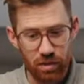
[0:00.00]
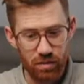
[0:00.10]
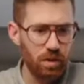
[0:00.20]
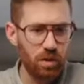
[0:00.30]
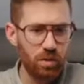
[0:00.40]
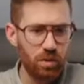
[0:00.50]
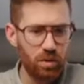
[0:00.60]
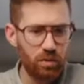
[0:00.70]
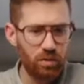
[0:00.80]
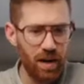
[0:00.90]
is actually not
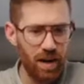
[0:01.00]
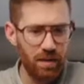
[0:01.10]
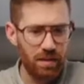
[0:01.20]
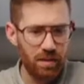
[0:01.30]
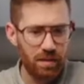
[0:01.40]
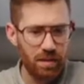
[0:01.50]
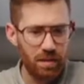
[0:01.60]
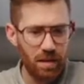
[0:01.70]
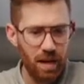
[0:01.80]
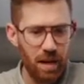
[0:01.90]
that much footage.
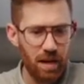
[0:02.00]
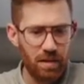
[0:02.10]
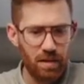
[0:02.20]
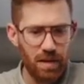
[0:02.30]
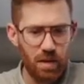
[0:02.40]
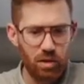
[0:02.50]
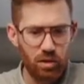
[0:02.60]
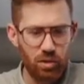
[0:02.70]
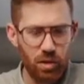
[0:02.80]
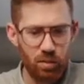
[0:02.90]
Go to
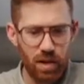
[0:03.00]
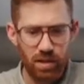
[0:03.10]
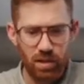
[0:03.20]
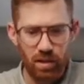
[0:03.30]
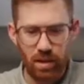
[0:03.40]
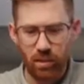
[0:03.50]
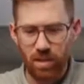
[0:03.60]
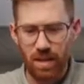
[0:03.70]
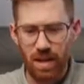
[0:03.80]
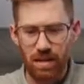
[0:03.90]
File and
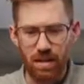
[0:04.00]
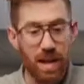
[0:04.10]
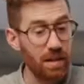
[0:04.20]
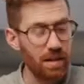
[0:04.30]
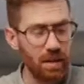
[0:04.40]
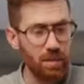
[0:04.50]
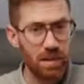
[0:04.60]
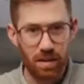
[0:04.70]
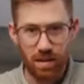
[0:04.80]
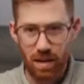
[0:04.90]
Send to
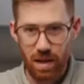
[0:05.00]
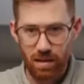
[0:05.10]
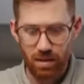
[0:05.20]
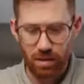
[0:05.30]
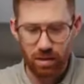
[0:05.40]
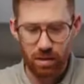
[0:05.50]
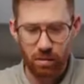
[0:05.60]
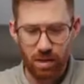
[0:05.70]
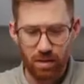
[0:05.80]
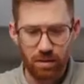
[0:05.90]
Compressor, and it will send 8
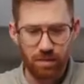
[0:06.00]
clips.